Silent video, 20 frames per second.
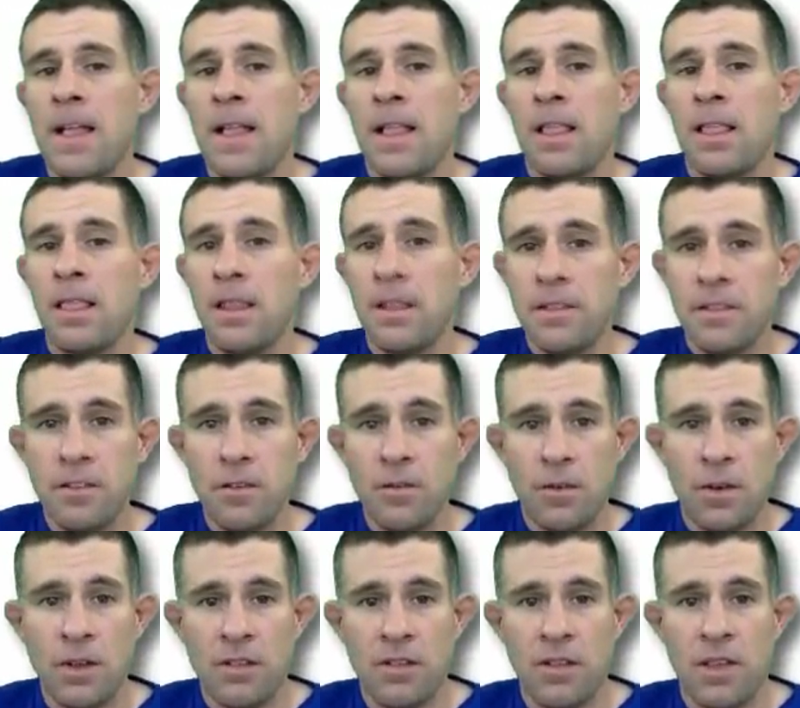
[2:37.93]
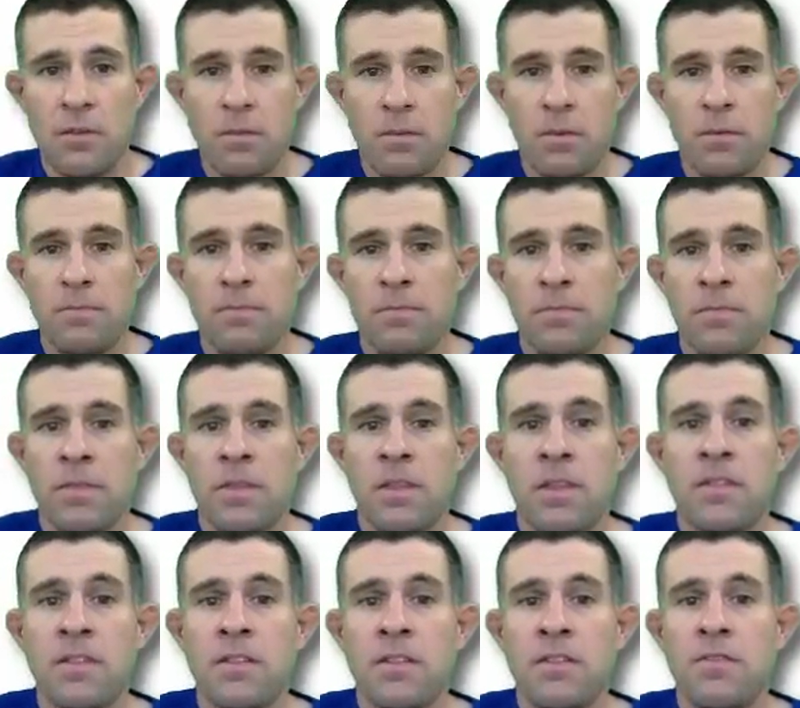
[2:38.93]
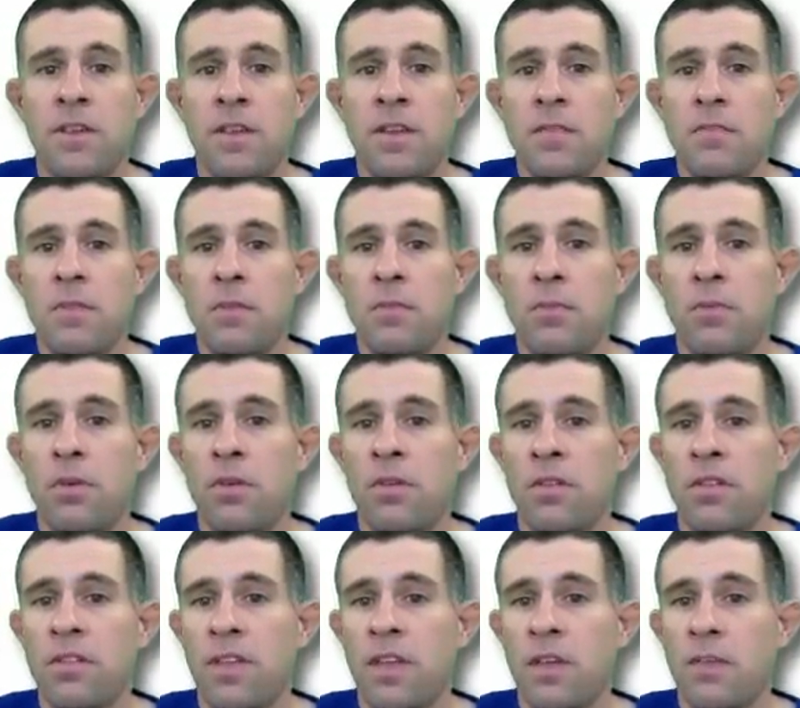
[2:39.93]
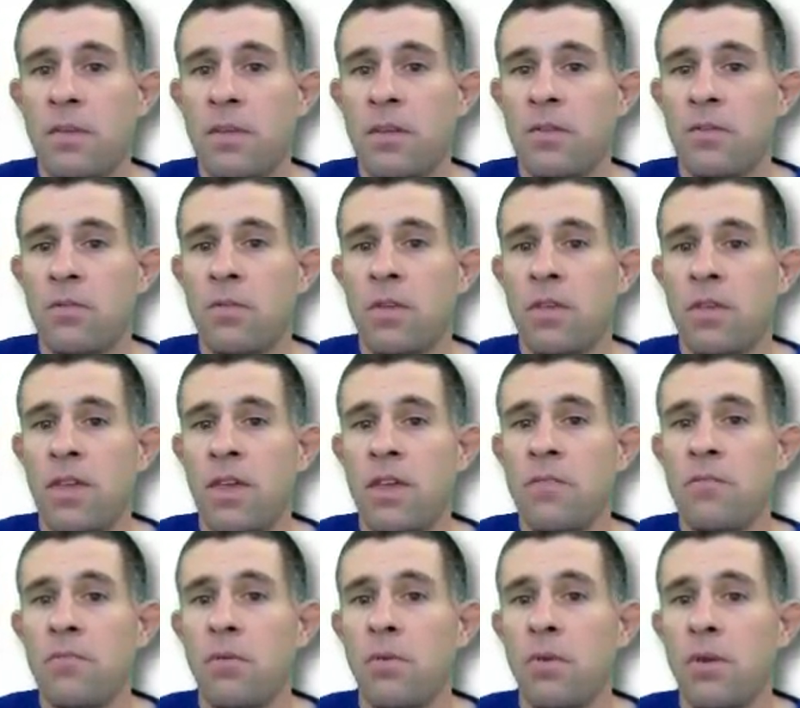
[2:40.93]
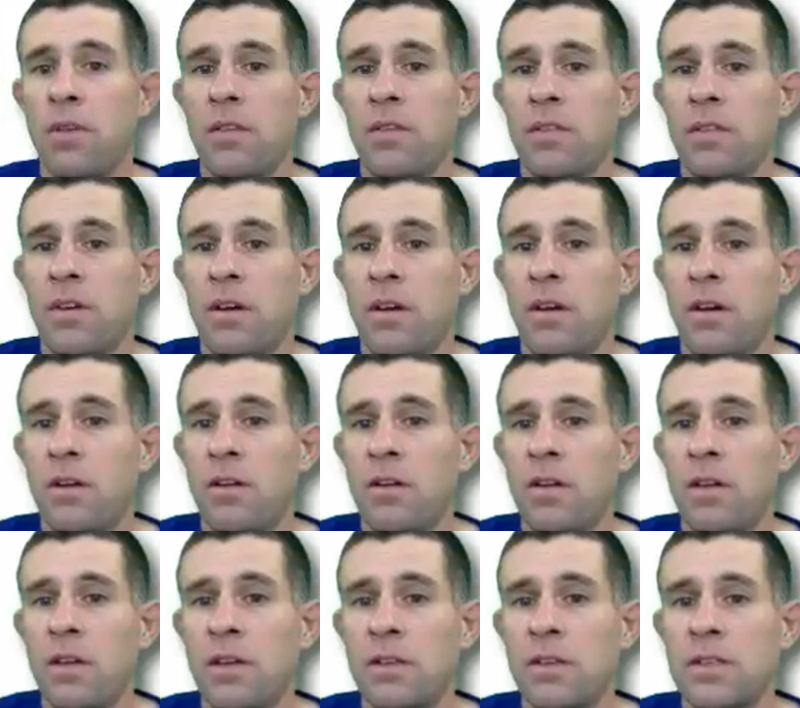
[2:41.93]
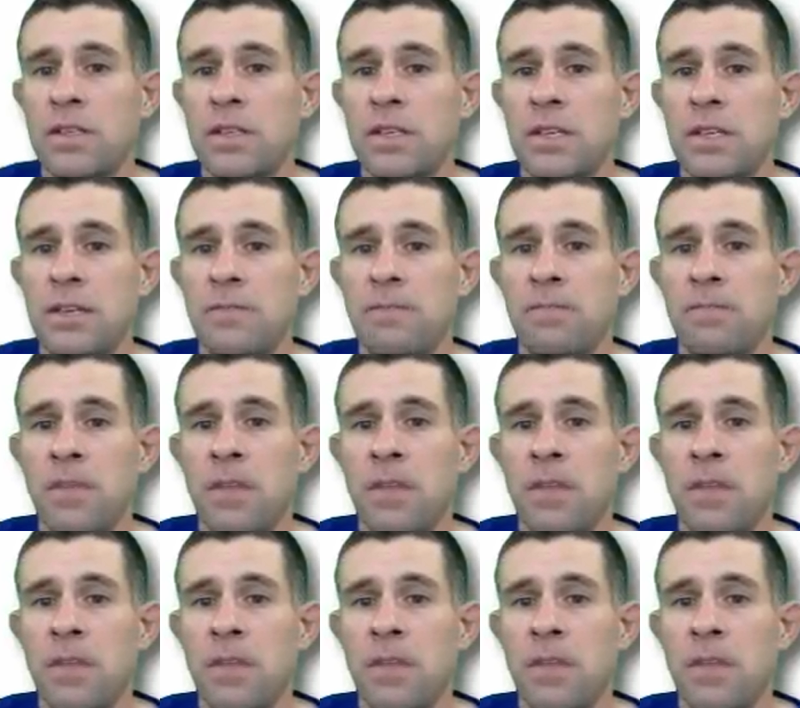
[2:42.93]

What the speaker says: Well, let's do an example. It says find the midpoint of a segment with endpoints R and T.